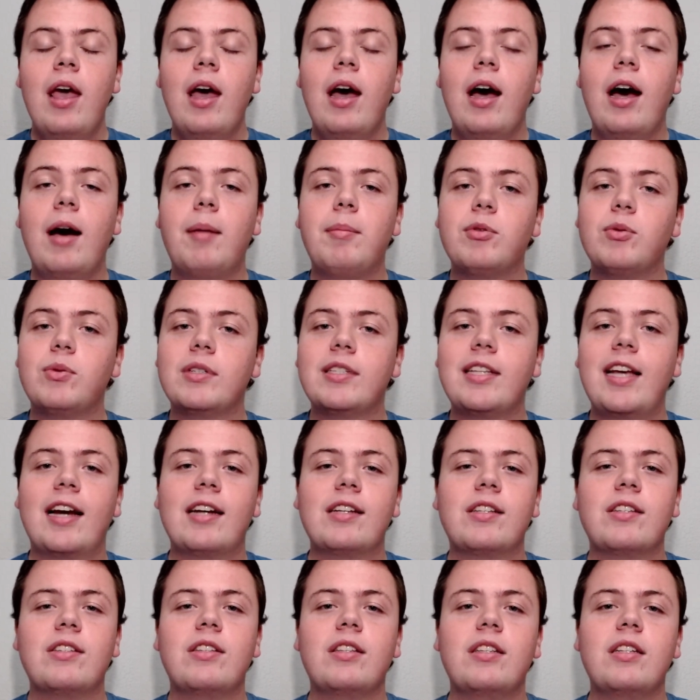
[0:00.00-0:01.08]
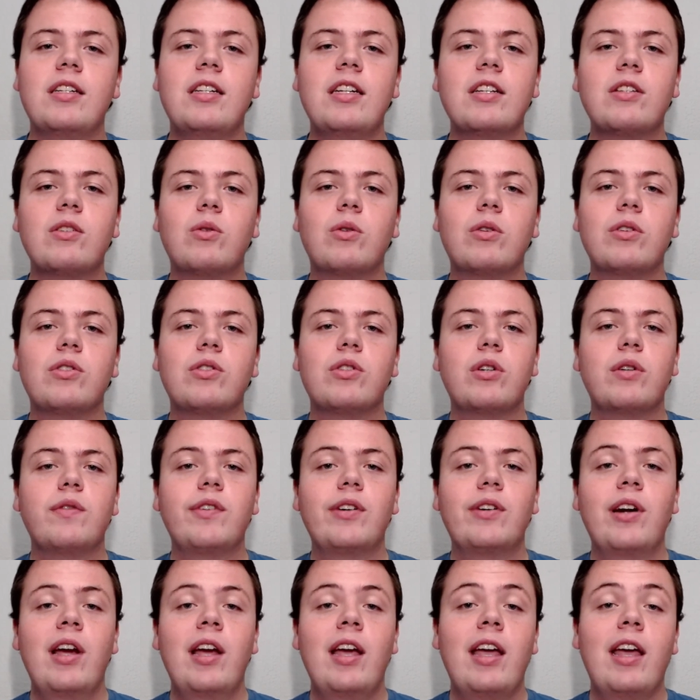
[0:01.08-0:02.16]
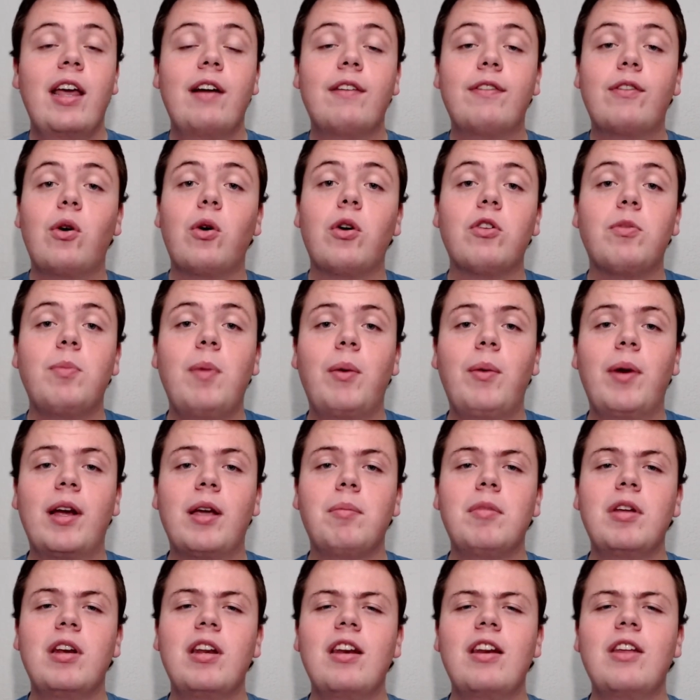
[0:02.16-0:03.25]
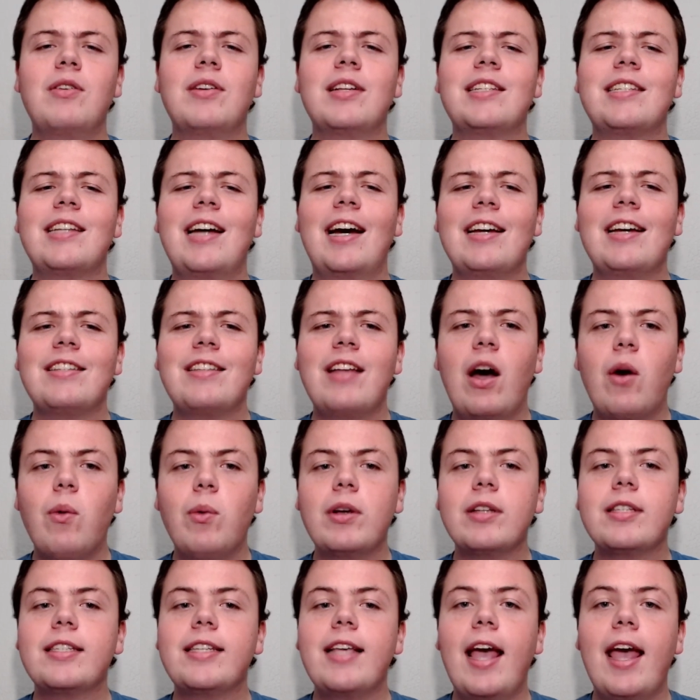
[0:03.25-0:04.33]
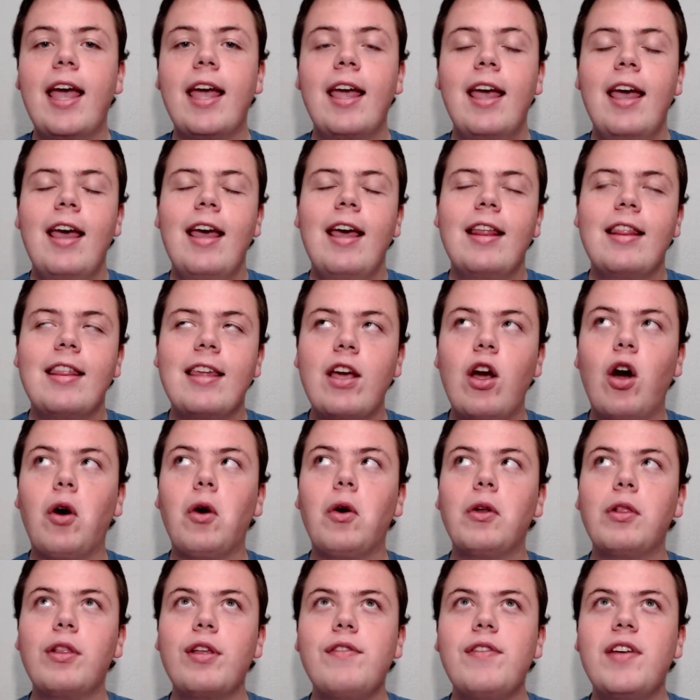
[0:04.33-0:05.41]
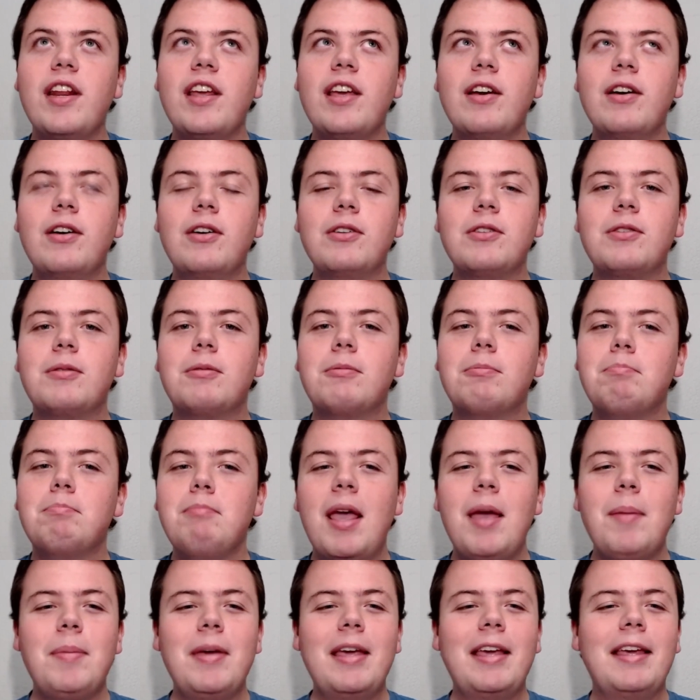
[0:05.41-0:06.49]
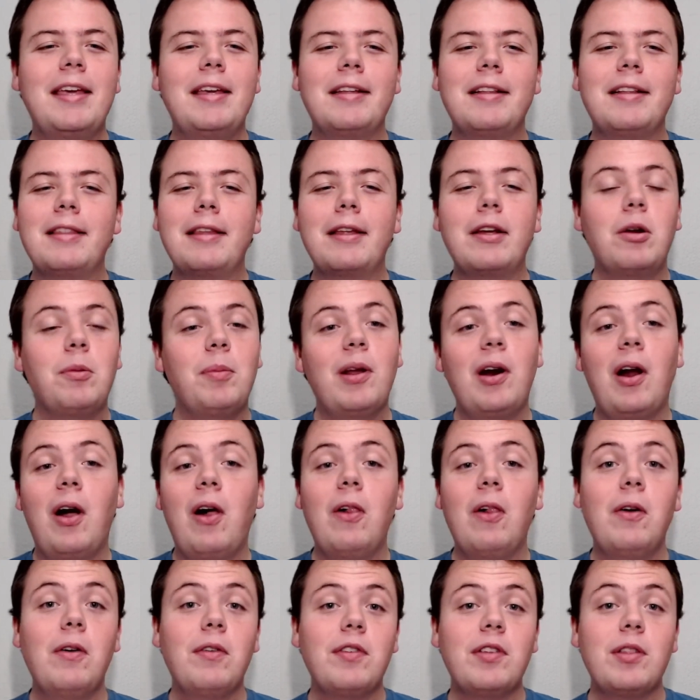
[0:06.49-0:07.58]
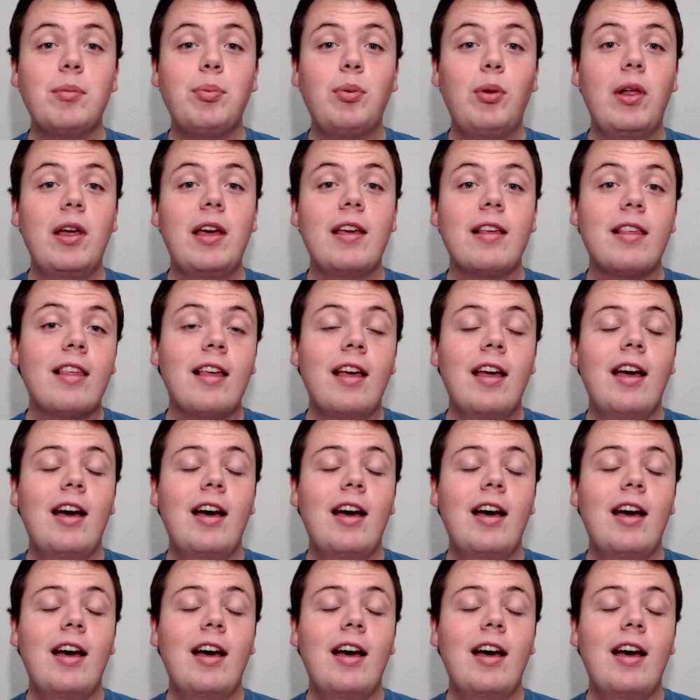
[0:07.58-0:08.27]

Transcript: as well as access to the Discord server, and of course my recommended unit size. Now I will say, the early videos may be a little bit all over the place